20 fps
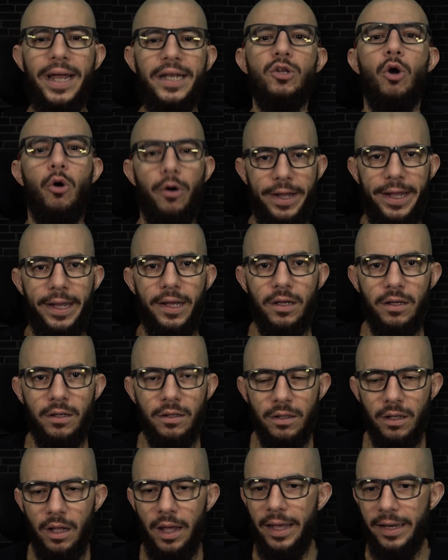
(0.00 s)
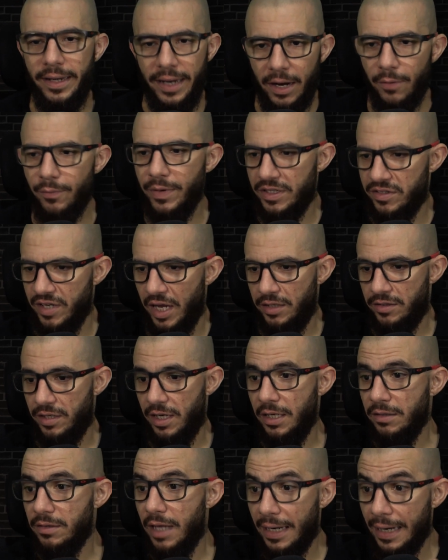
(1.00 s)
annoying and
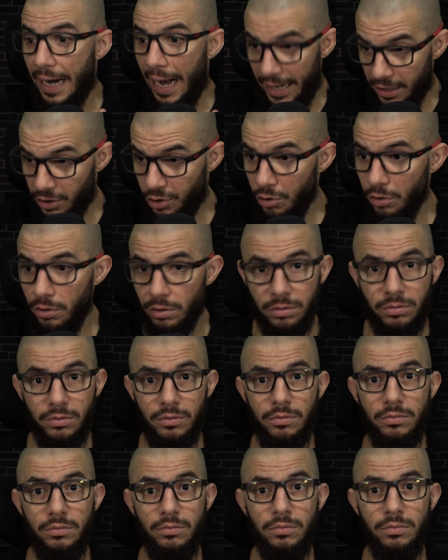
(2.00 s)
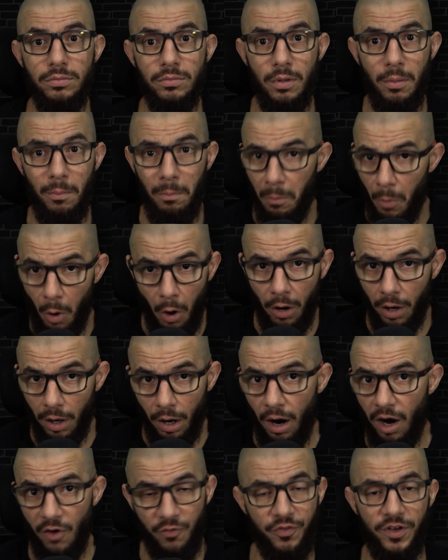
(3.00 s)
irritating that I do more
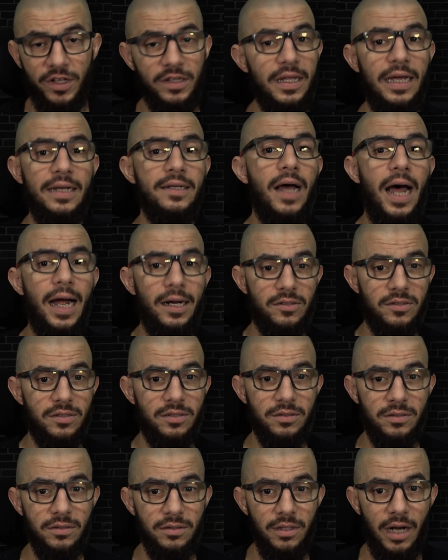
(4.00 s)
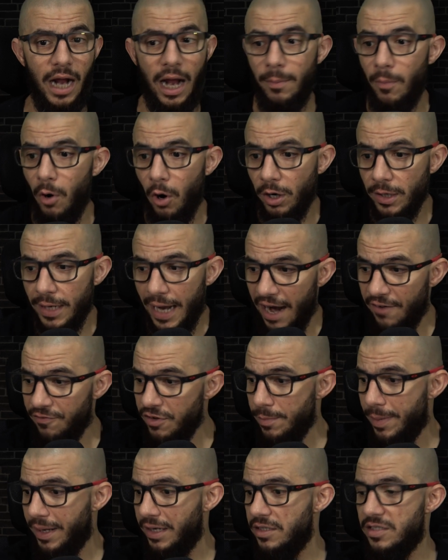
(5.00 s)
often than not. I'm on
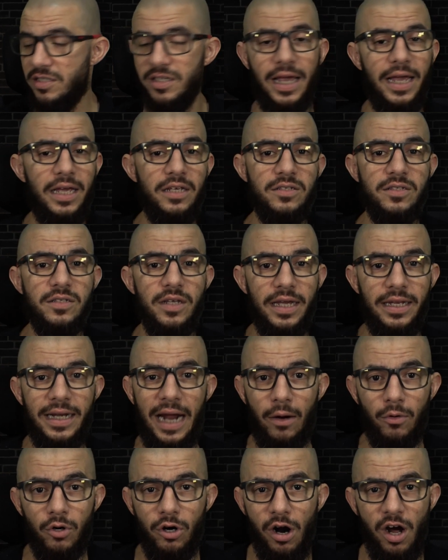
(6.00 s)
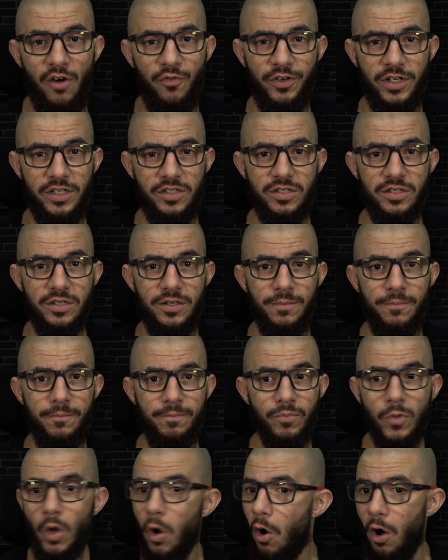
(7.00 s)
everybody's case in our office
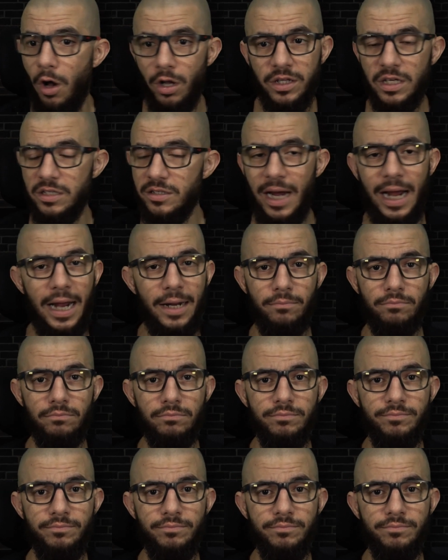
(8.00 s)
all the time.